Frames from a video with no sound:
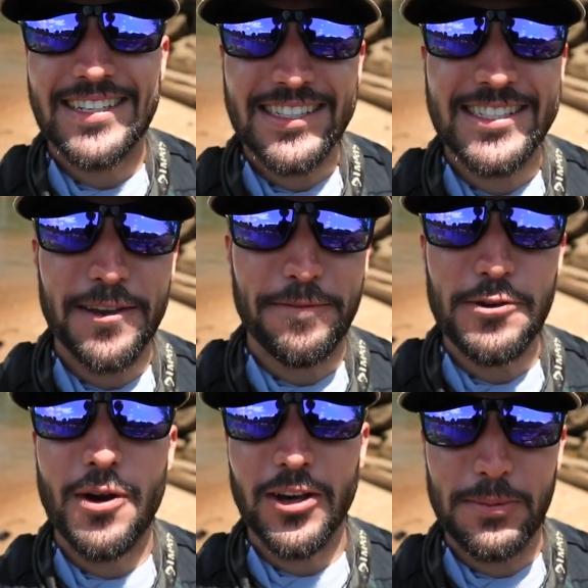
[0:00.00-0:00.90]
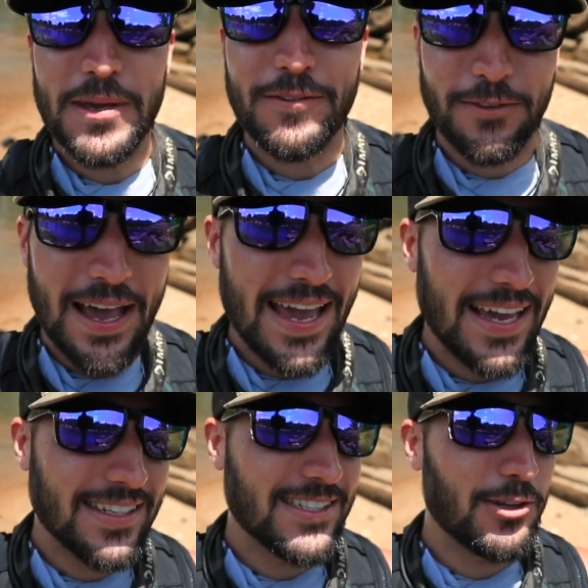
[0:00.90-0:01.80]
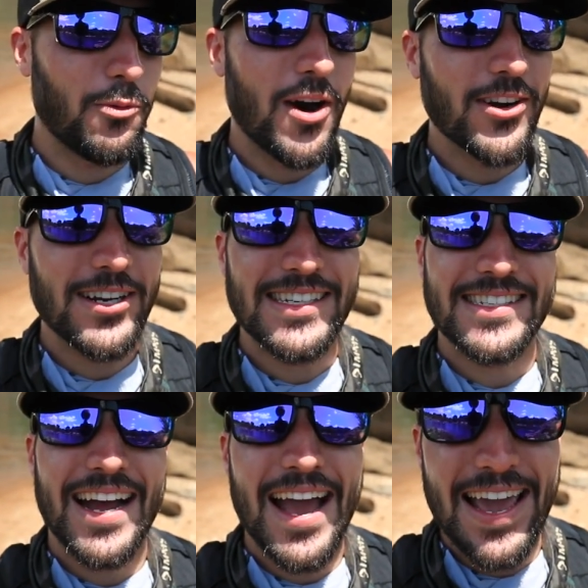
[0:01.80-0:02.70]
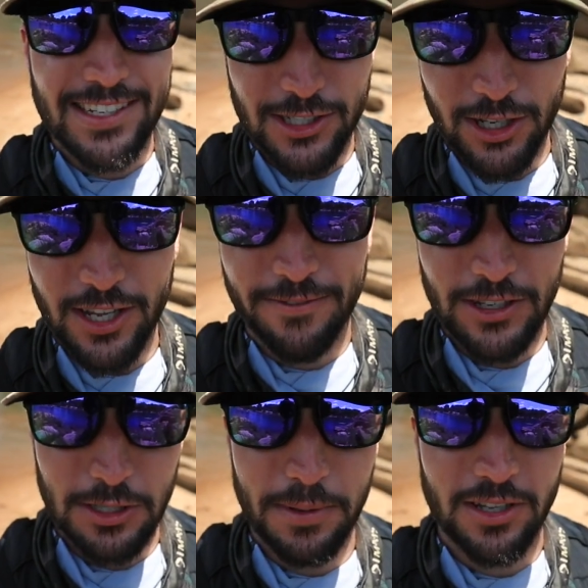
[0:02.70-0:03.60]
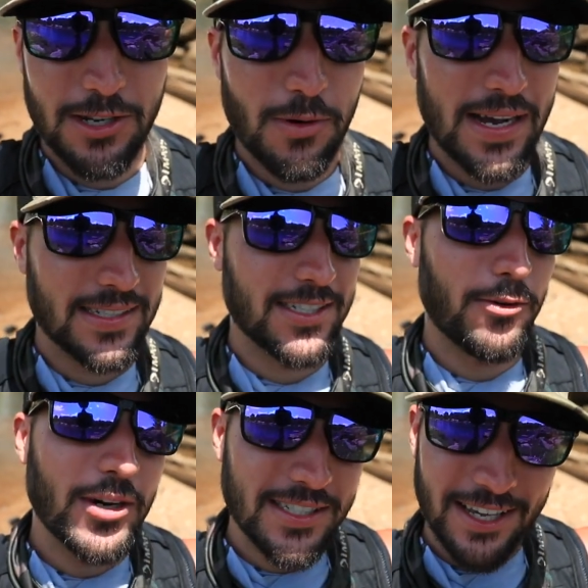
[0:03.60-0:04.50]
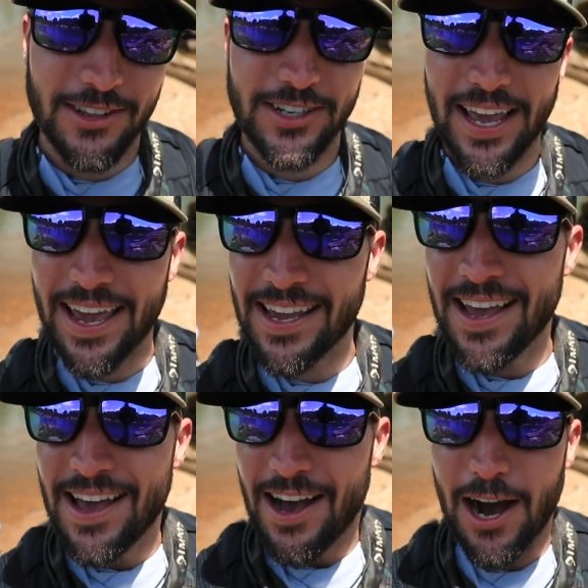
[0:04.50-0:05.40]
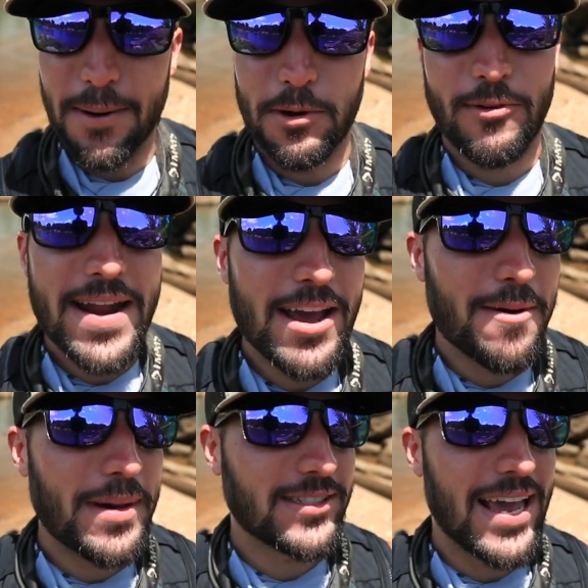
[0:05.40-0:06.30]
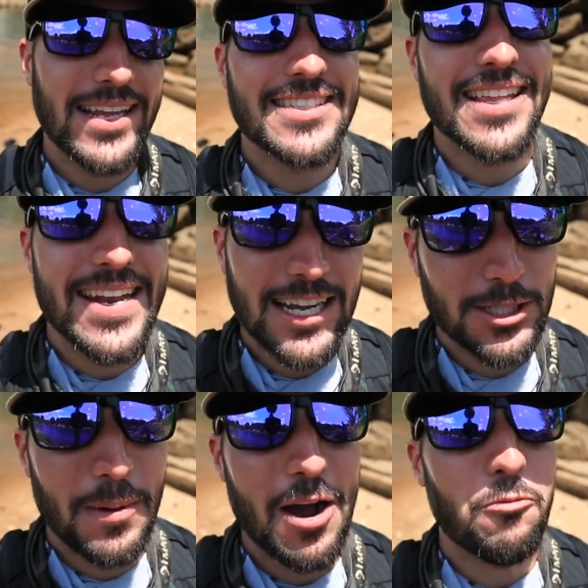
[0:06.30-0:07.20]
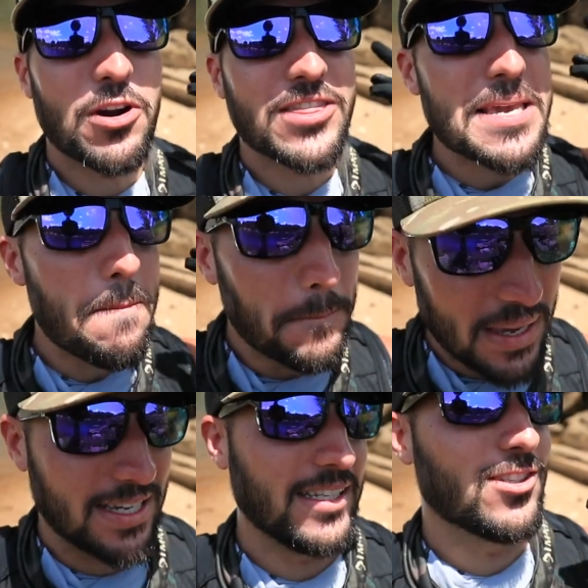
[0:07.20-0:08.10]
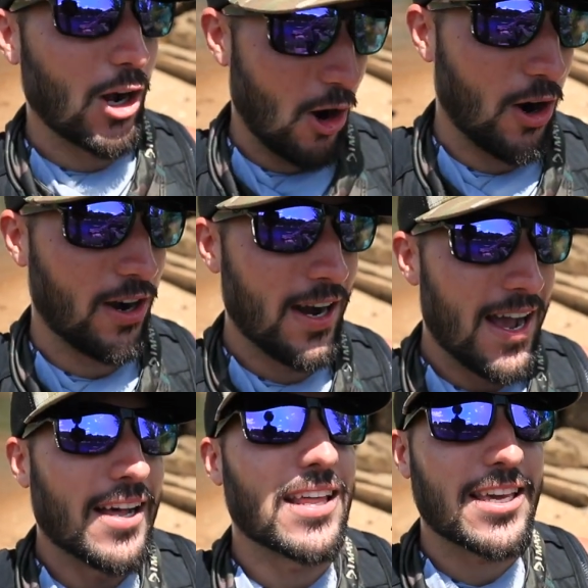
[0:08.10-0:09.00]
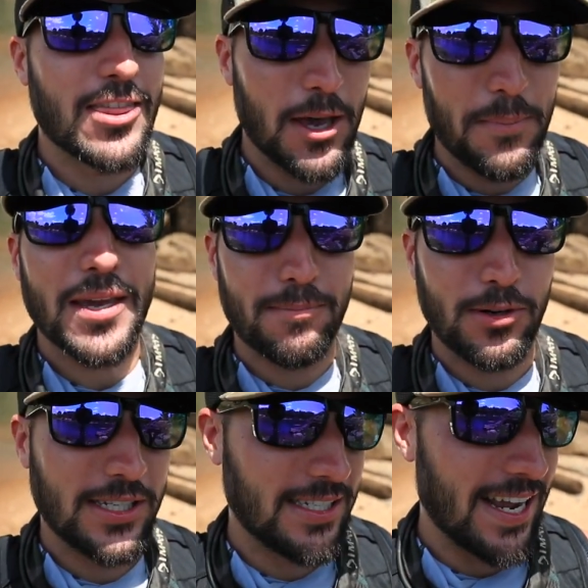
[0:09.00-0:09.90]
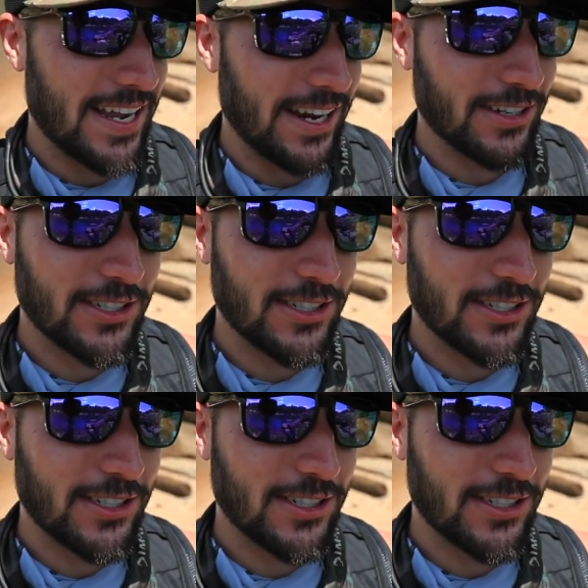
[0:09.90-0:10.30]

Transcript: I did see a few other big flatheads. The water is not as good visibility wise as it was the other day. But right now I'm about to head to the next spot where the biggins are. Like the big boys stay here.